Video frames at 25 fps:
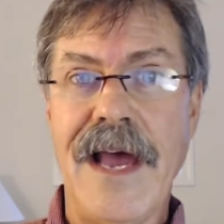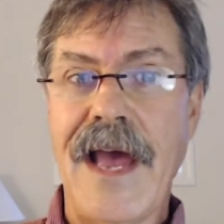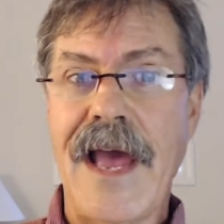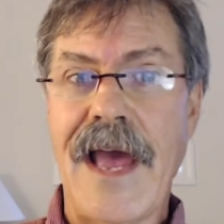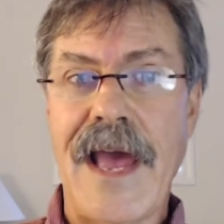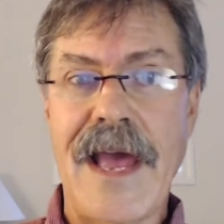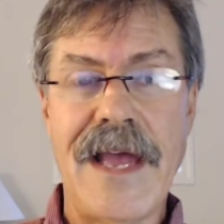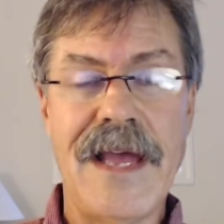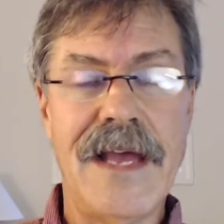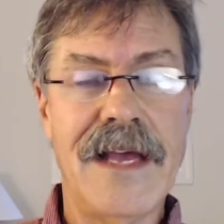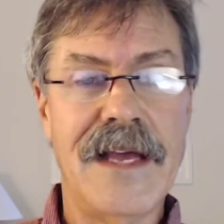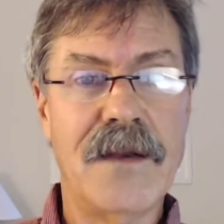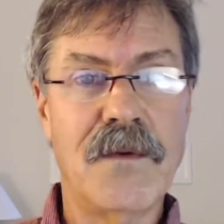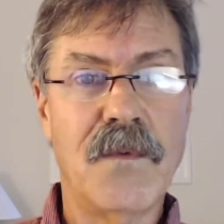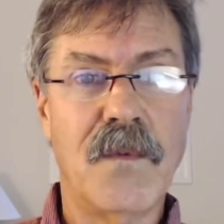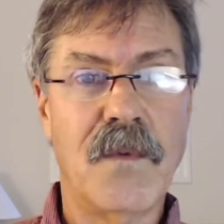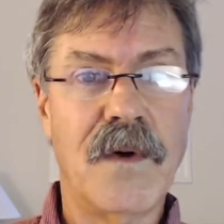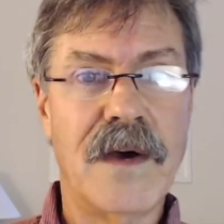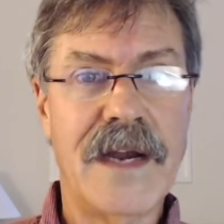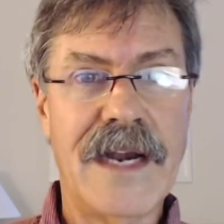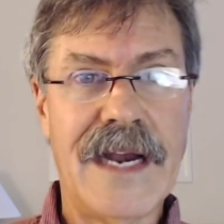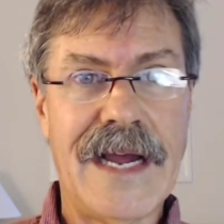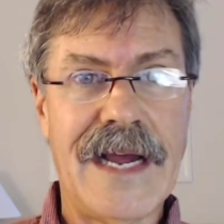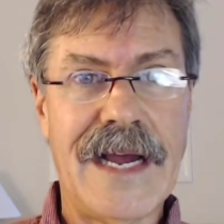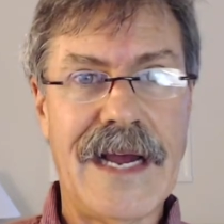and
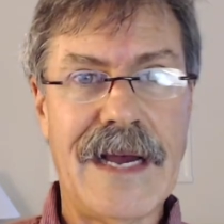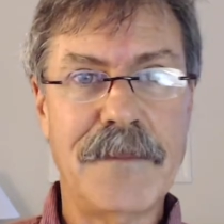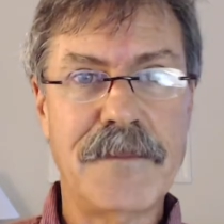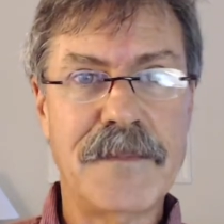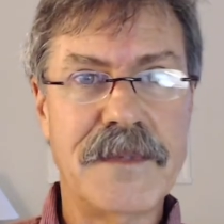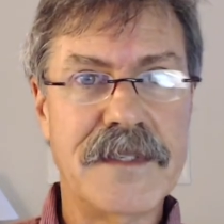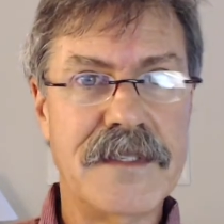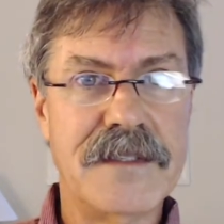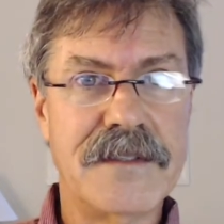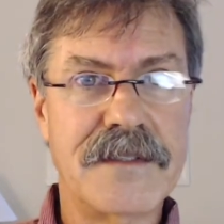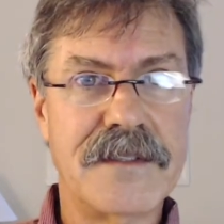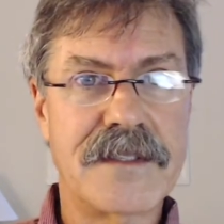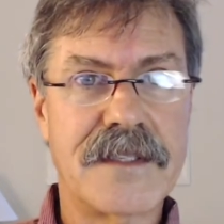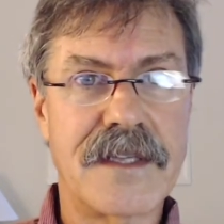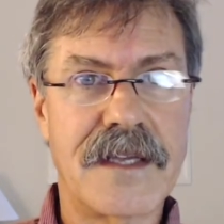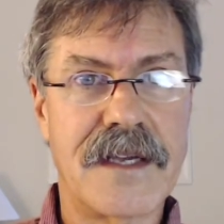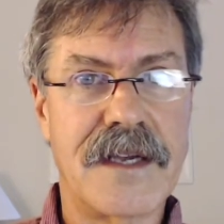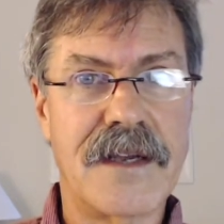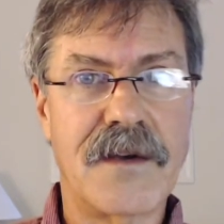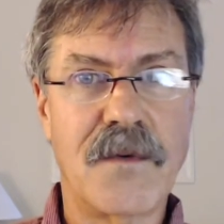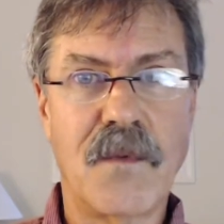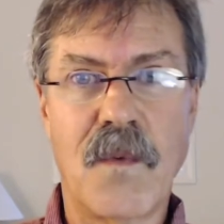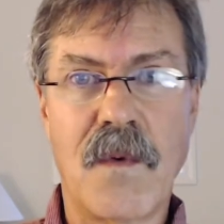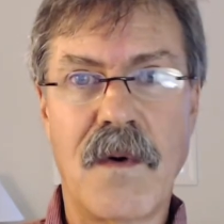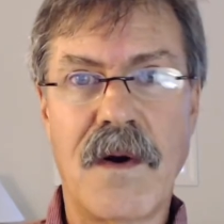what happens
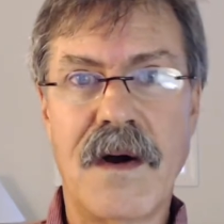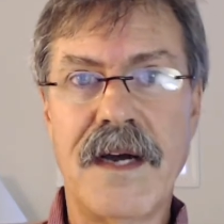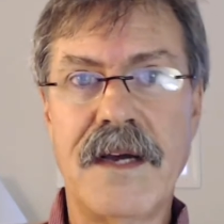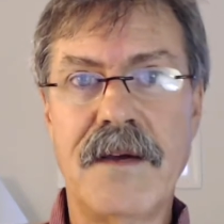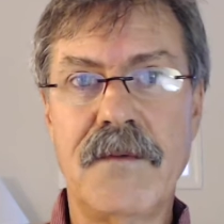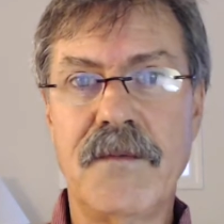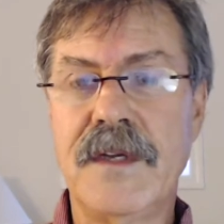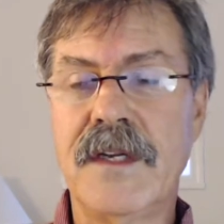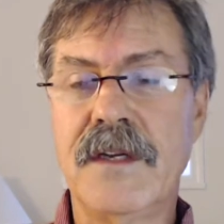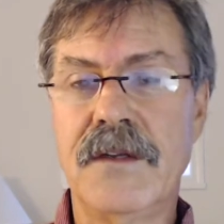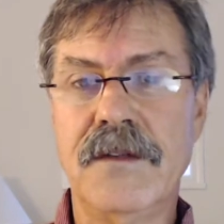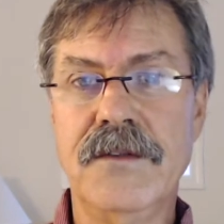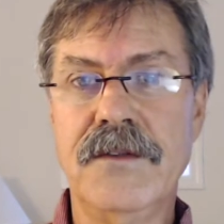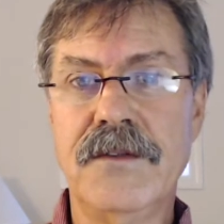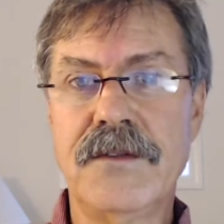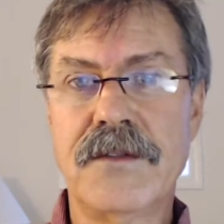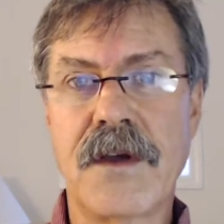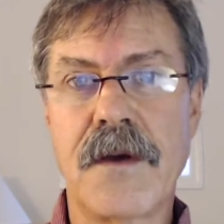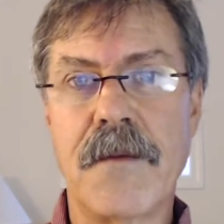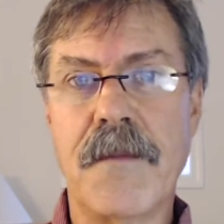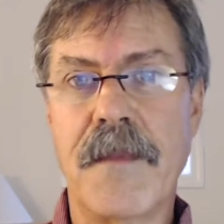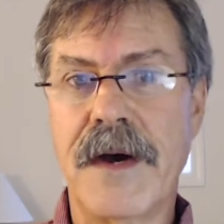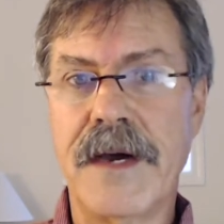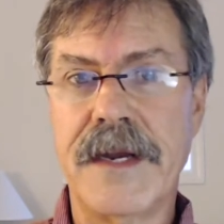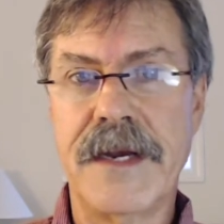and why we lose
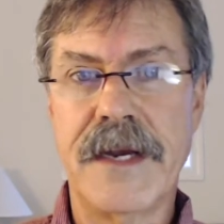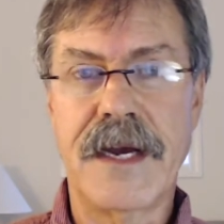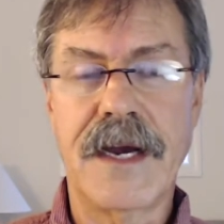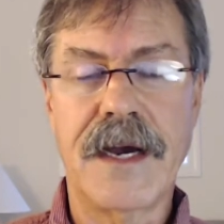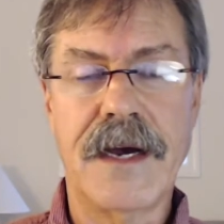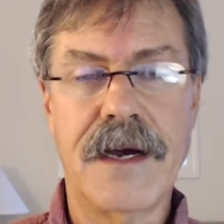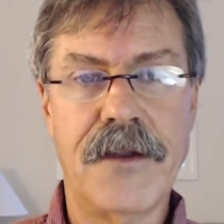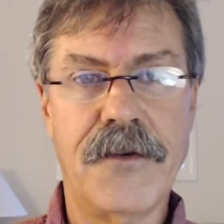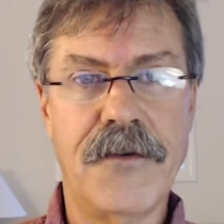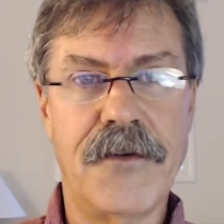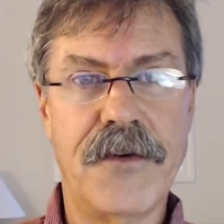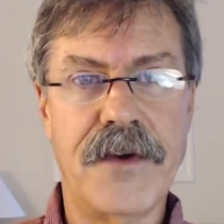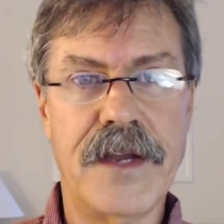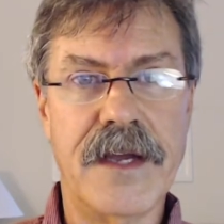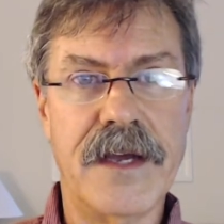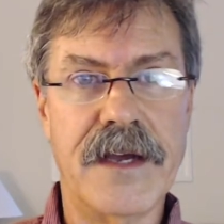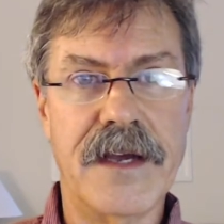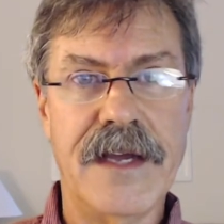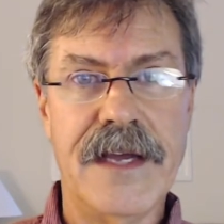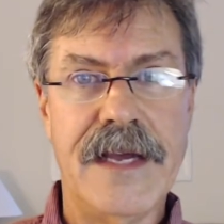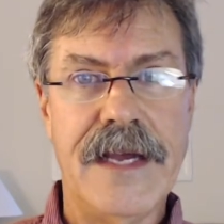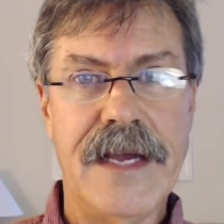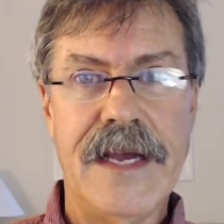our mitochondria.